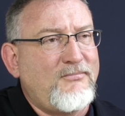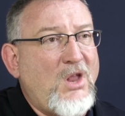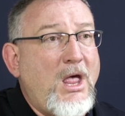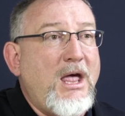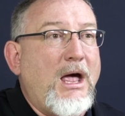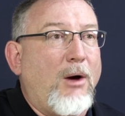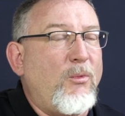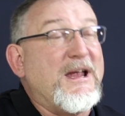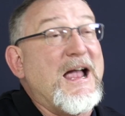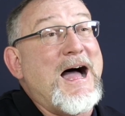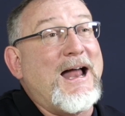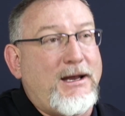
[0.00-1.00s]
We got it.
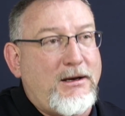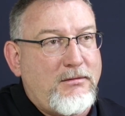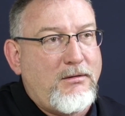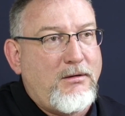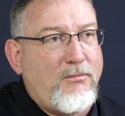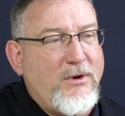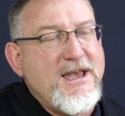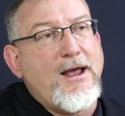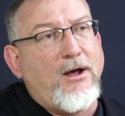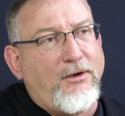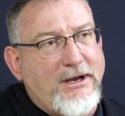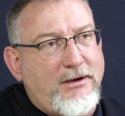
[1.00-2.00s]
We nailed it.
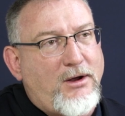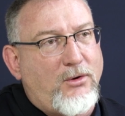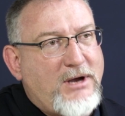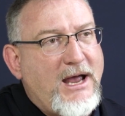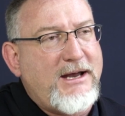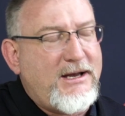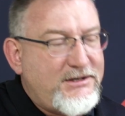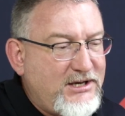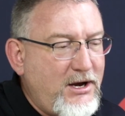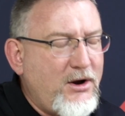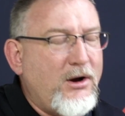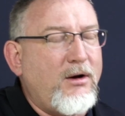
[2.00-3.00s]
Okay, it's here,
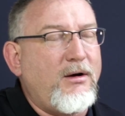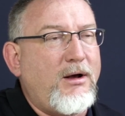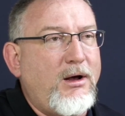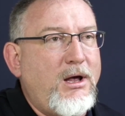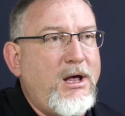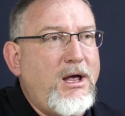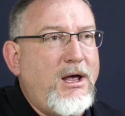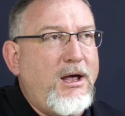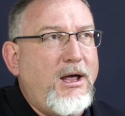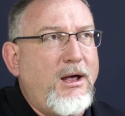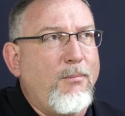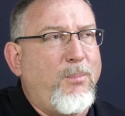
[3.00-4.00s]
but
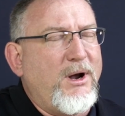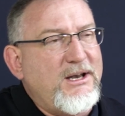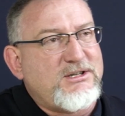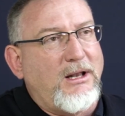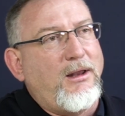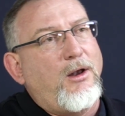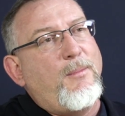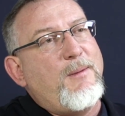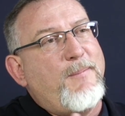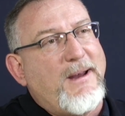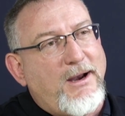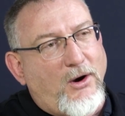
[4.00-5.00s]
it's a little bit
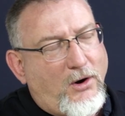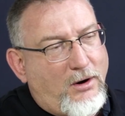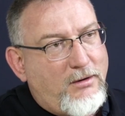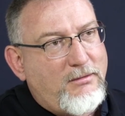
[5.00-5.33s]
bigger. There's